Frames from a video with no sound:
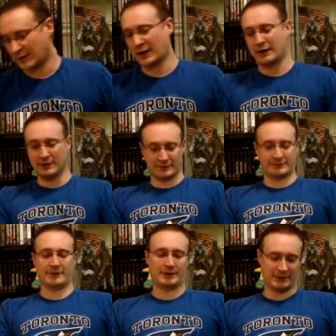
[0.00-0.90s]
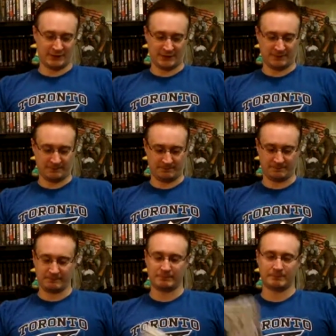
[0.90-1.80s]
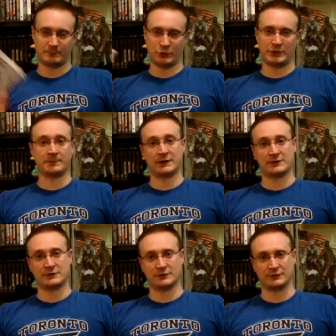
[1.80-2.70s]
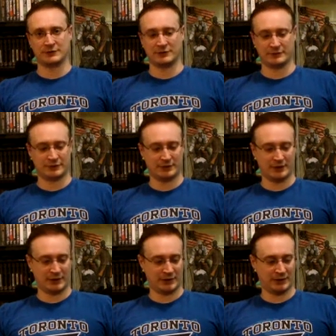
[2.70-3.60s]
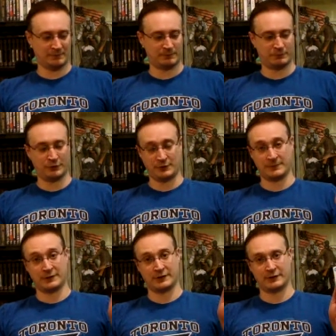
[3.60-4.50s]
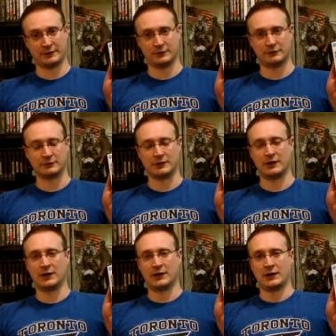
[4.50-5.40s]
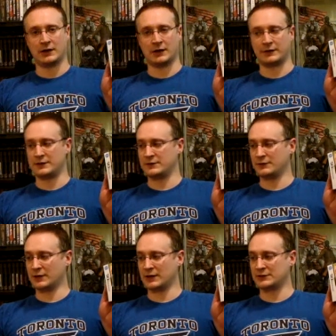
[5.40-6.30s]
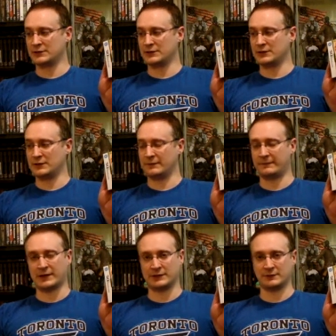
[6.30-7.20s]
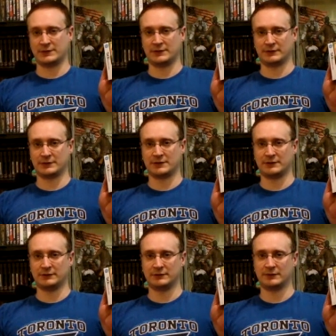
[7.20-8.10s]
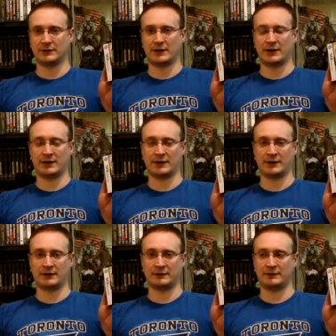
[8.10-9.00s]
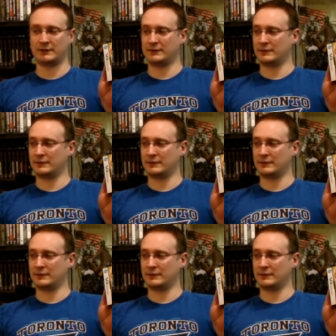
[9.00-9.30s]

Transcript: have um, Pokemon Soul Silver and Pokemon Heart Gold. Uh, these two are actually factory sealed still, and